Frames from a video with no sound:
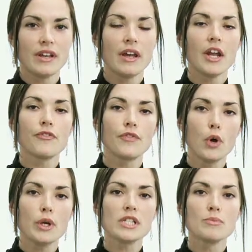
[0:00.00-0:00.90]
and
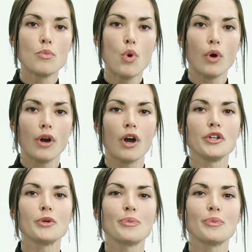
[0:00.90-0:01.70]
focus more on your